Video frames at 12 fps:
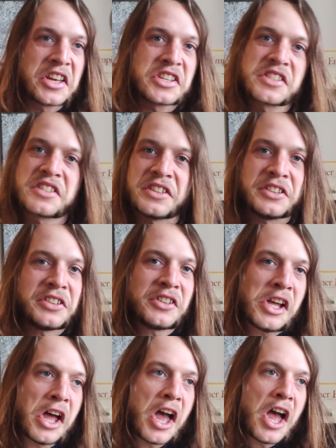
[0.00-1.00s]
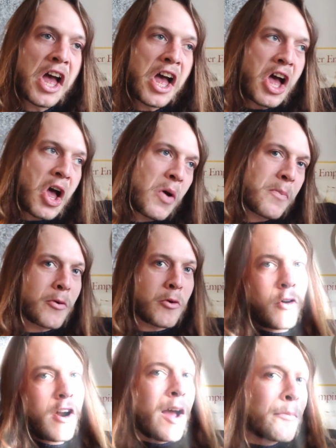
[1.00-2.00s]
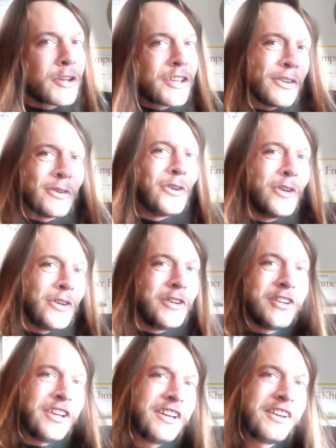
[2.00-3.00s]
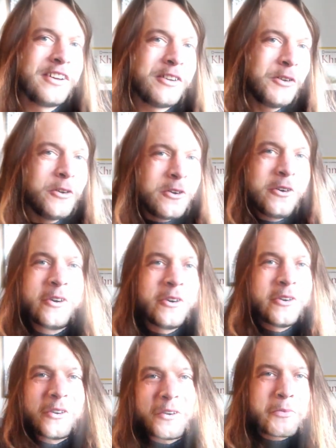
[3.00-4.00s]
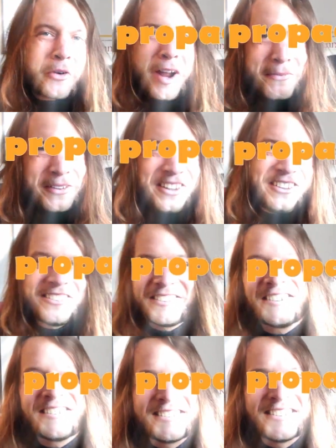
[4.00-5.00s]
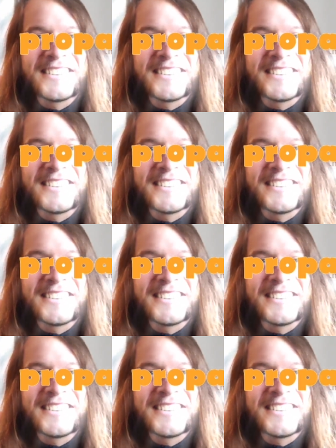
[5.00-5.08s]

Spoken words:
still a propagule. Ooh, a propagule.